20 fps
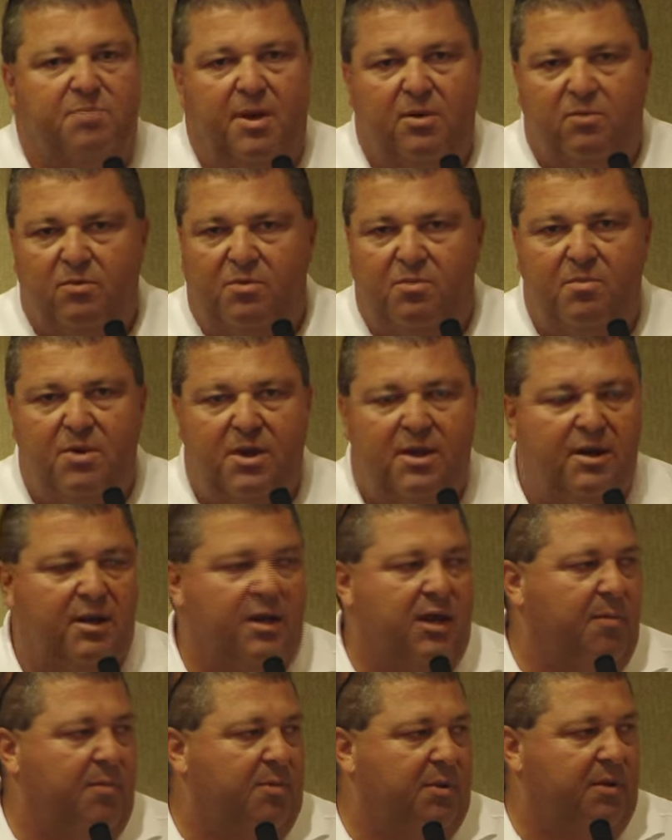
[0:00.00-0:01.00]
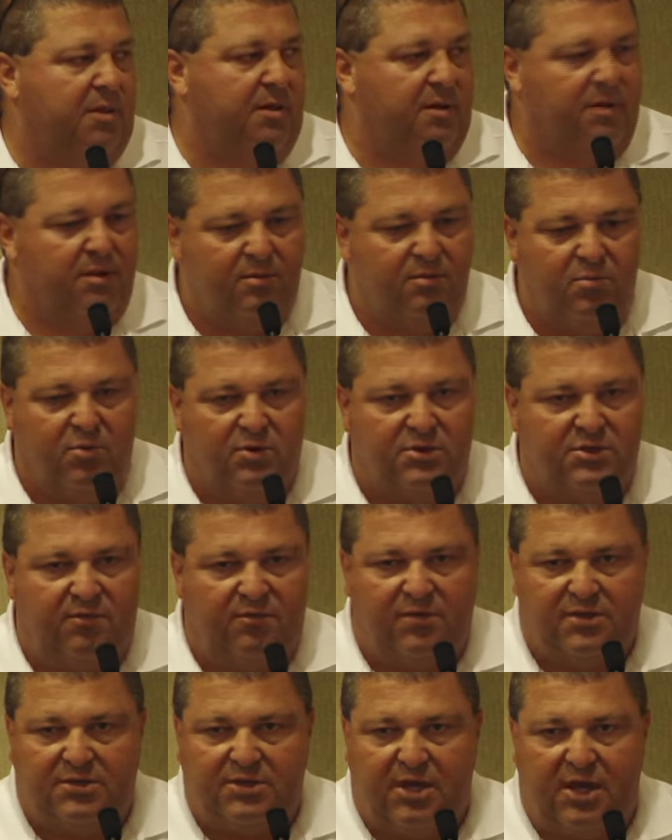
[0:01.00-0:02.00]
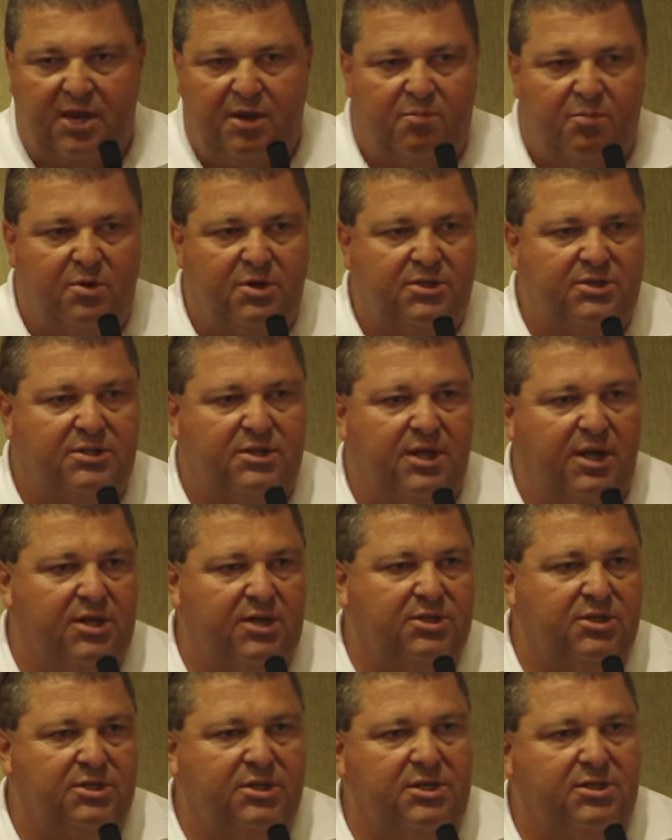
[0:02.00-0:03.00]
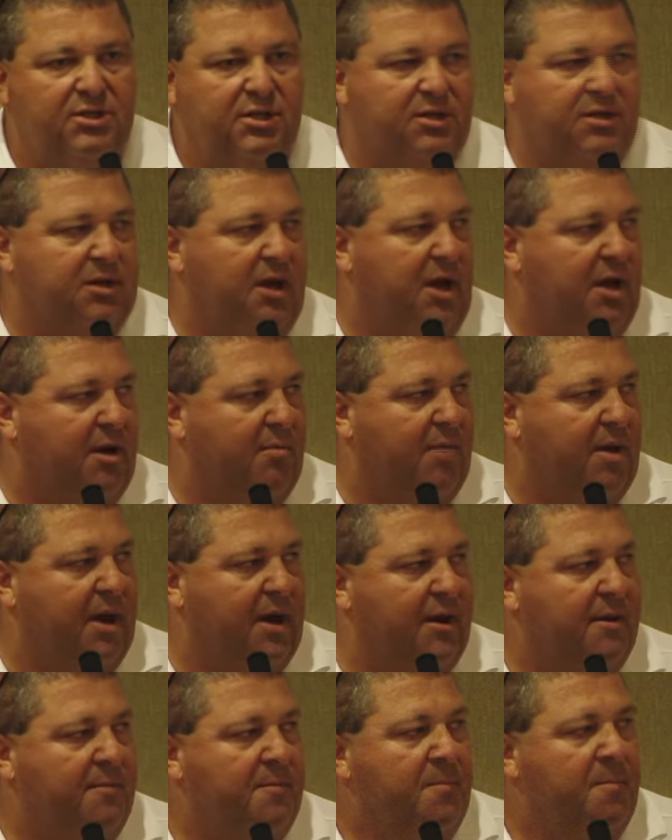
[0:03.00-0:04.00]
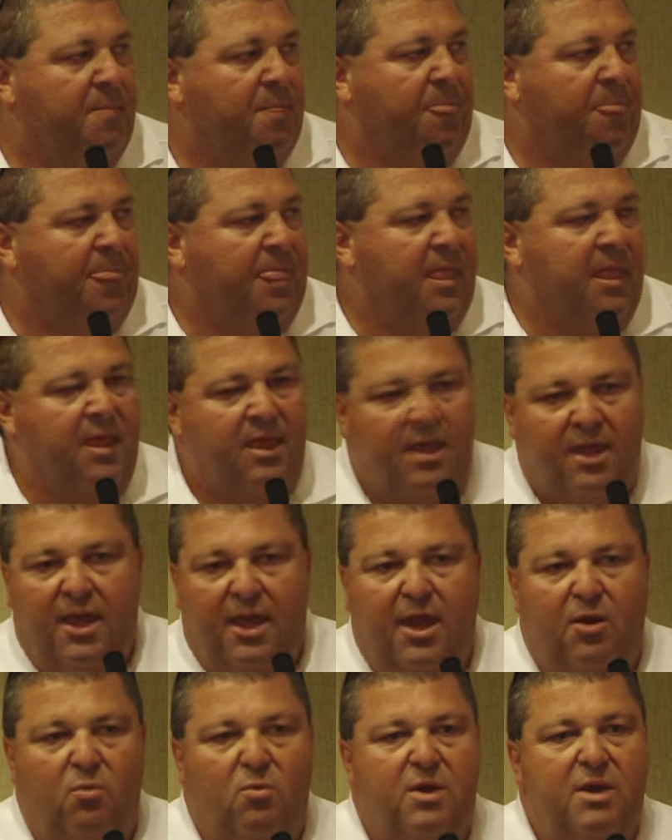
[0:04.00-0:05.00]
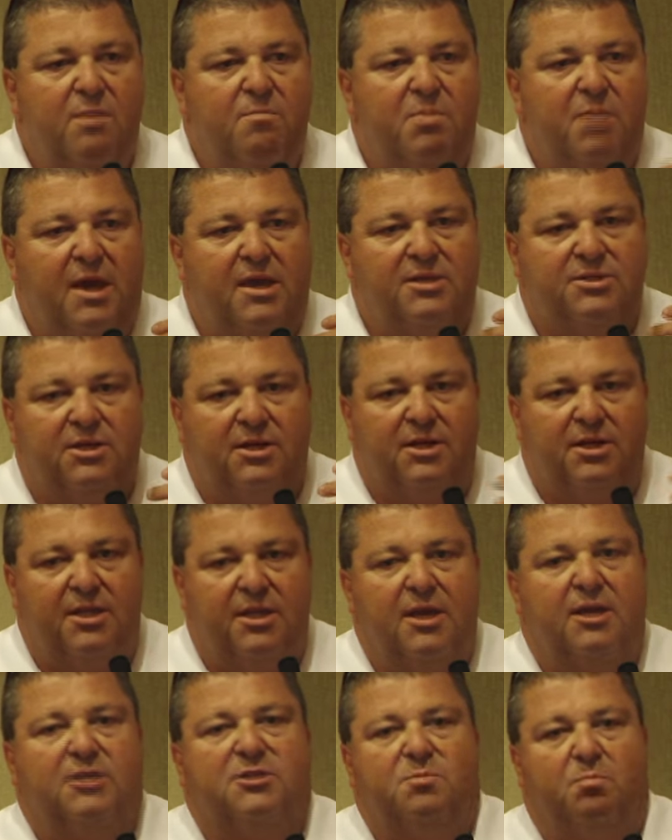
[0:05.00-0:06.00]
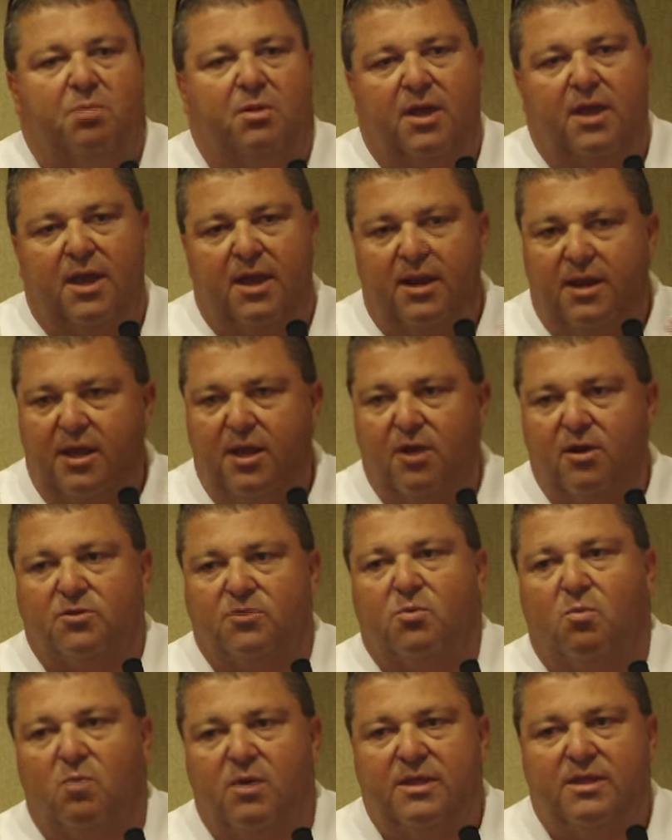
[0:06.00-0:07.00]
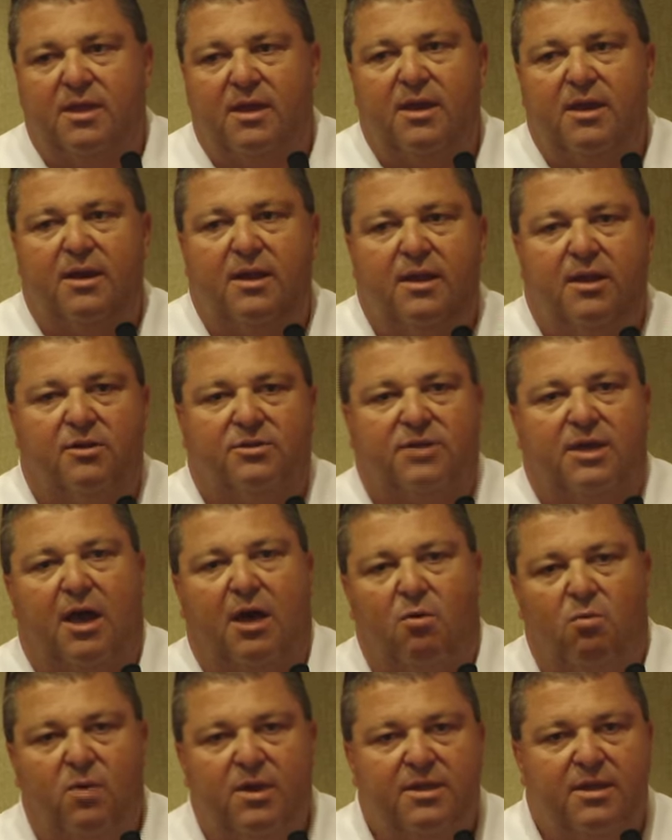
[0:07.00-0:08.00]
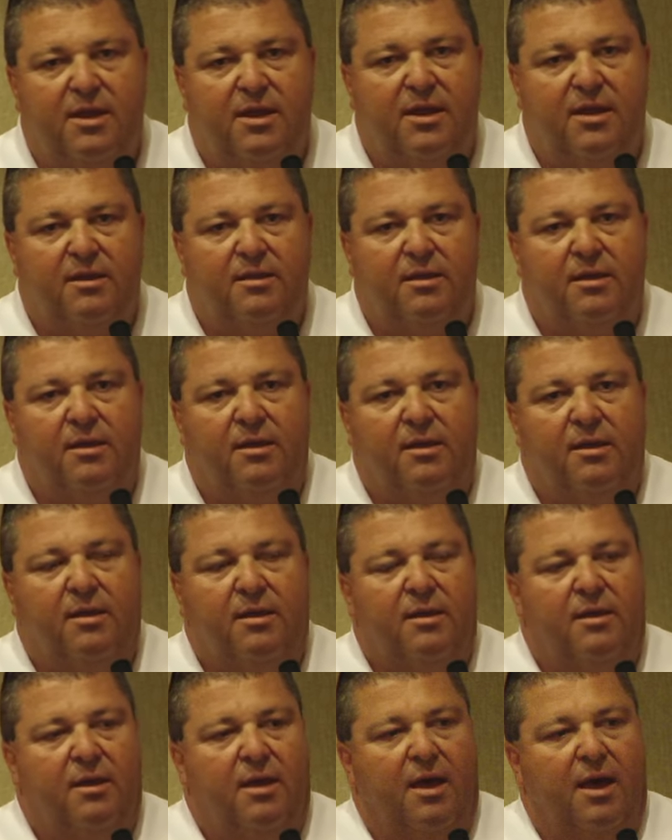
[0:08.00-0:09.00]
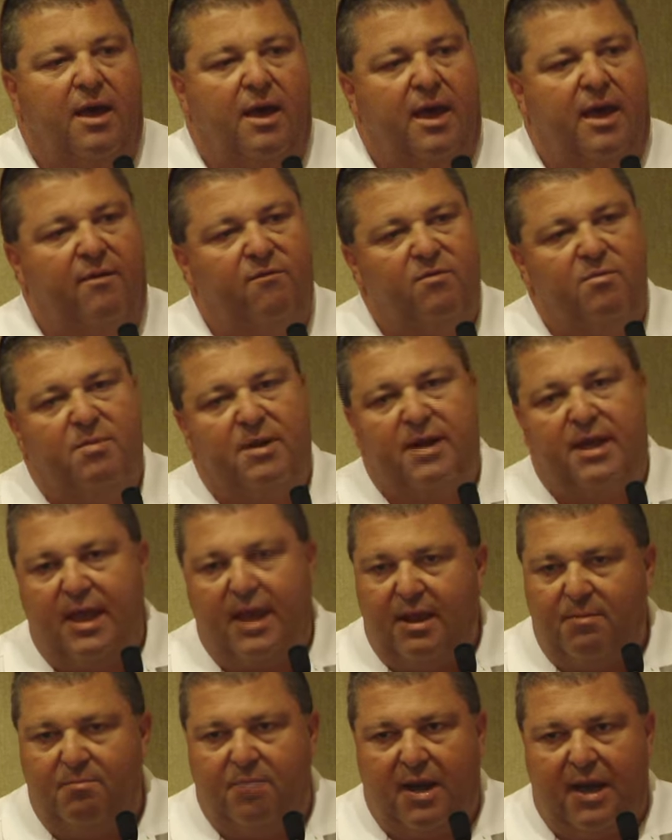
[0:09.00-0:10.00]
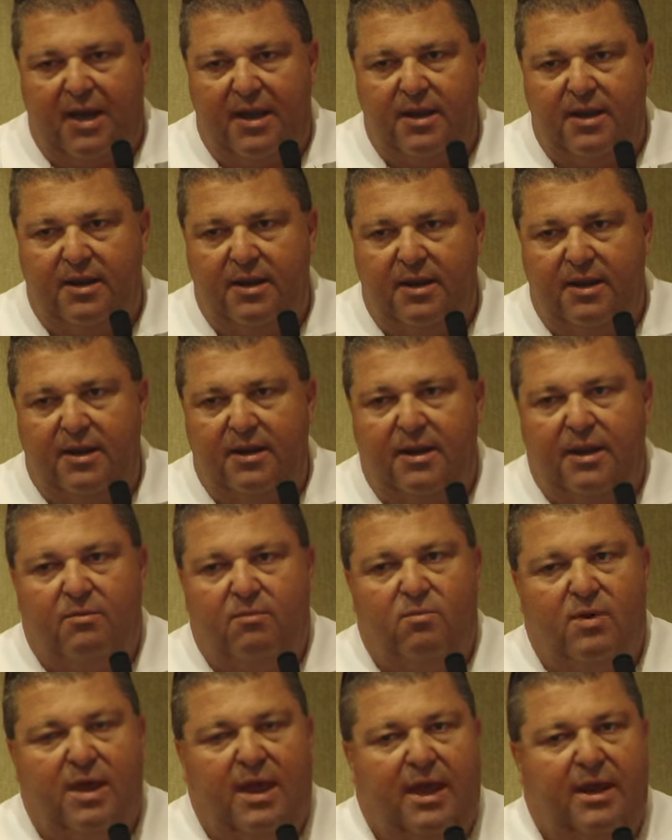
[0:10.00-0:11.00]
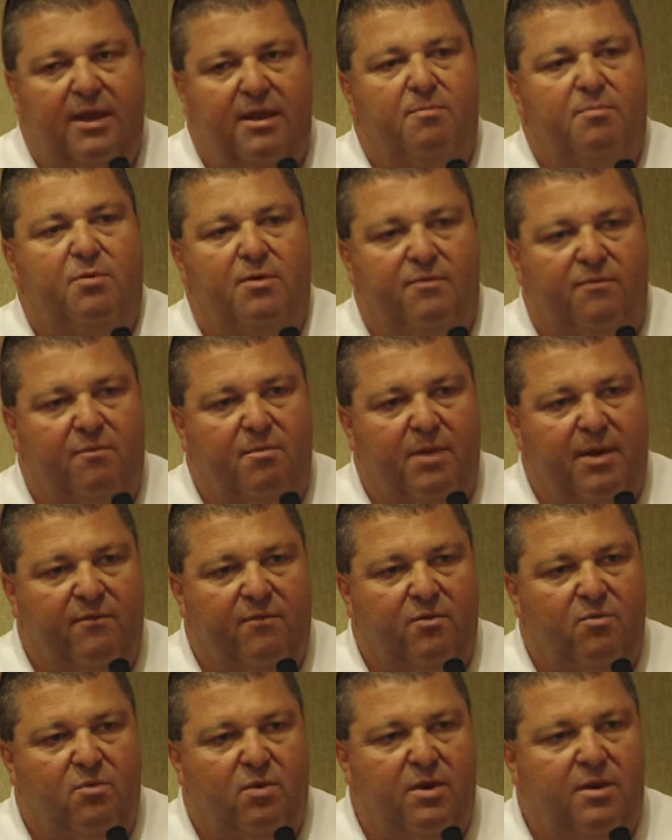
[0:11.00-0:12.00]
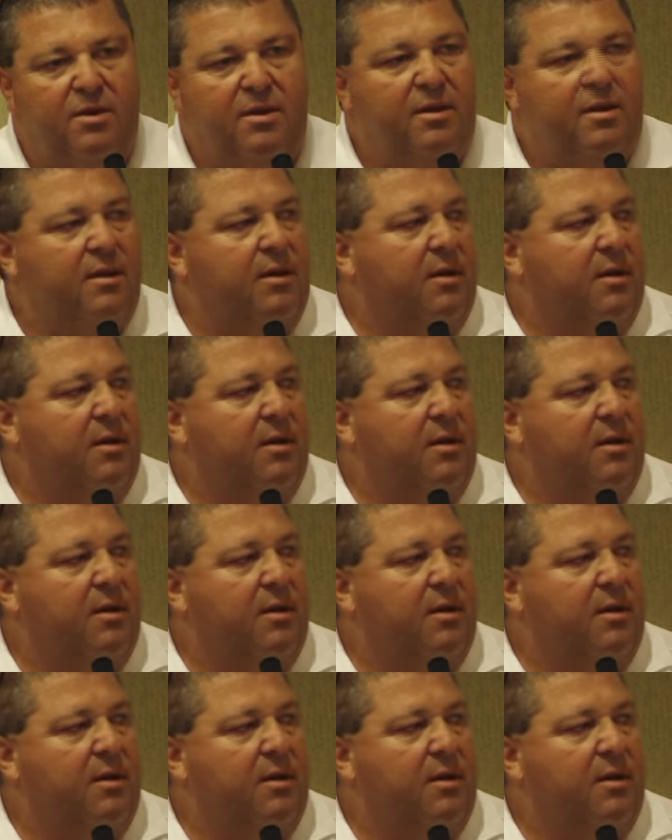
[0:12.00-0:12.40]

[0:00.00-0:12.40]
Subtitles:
been with me in a couple of the more sophisticated presentations. He's going to talk about it. And we basically explain, here's what we did, here's how we did it. Everybody had buy-in in it. We had input from everyone.